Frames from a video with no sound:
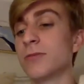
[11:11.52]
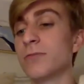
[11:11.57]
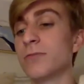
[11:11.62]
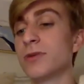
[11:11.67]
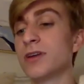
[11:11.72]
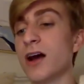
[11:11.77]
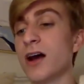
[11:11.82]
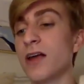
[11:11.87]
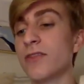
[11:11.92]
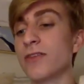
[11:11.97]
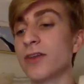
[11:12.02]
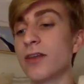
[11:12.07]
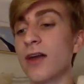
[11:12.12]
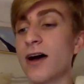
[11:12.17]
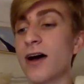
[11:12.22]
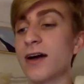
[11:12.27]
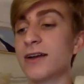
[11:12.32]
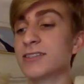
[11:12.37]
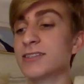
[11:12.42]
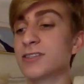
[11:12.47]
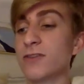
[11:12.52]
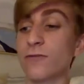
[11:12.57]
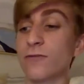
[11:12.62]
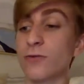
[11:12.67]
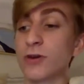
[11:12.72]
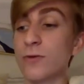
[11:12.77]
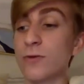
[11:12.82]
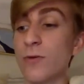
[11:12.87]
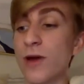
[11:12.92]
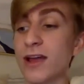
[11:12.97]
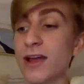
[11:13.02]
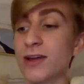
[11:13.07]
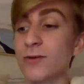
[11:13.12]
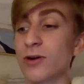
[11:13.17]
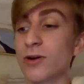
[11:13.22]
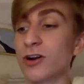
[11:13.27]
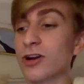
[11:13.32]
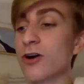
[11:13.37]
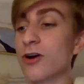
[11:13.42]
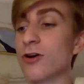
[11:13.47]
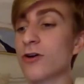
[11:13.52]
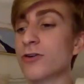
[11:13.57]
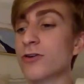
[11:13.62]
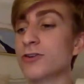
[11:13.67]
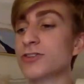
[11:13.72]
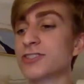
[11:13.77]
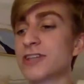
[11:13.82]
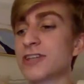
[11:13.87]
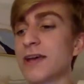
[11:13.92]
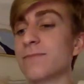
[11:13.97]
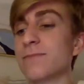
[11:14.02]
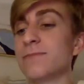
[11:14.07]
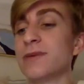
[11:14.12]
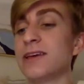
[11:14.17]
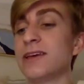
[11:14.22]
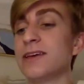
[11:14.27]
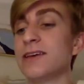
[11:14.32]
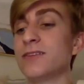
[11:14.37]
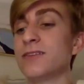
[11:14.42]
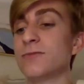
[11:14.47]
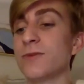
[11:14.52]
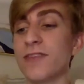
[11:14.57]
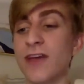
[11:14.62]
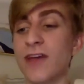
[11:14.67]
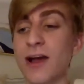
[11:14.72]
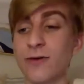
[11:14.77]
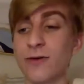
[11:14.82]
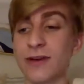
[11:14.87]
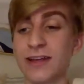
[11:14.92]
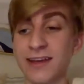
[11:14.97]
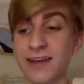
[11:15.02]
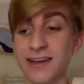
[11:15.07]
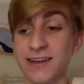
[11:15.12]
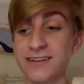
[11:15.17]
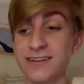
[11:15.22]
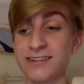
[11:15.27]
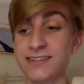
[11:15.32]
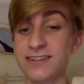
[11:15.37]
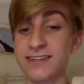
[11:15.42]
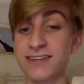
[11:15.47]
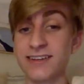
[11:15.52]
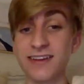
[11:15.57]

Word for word: Beyond the lot is a freeway where cars stampede without end.